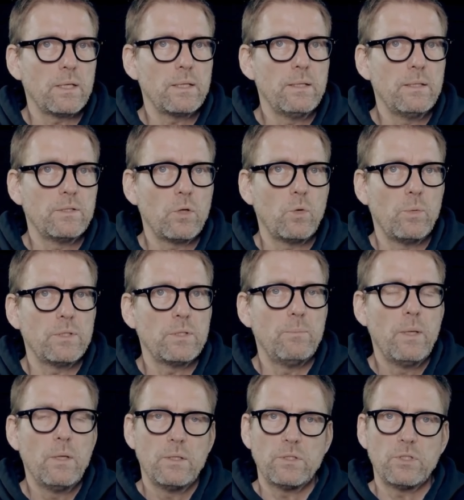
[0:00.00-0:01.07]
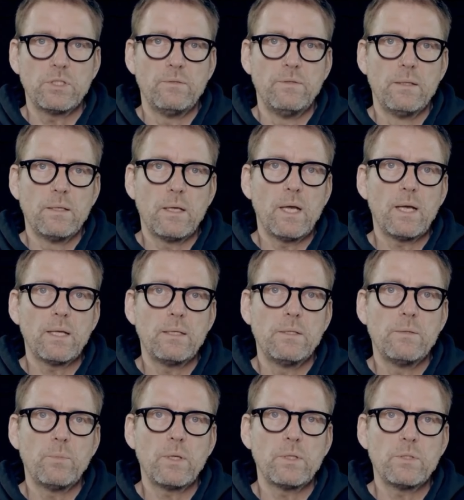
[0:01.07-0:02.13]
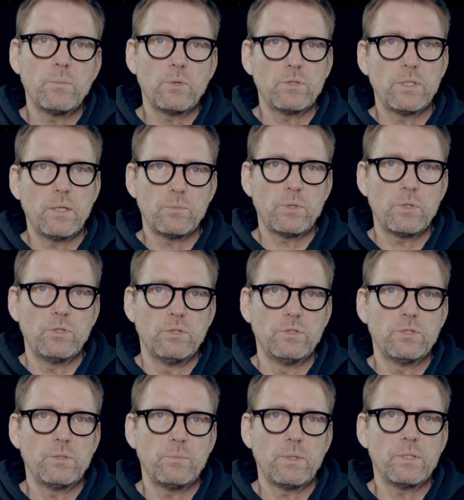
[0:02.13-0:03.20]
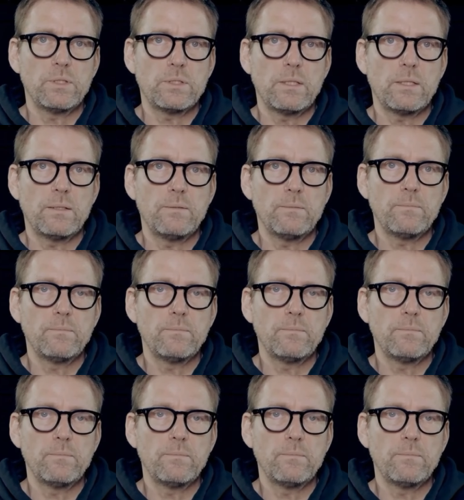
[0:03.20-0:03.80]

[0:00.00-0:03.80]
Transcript: it is always about achieving the highest possible temperature stability.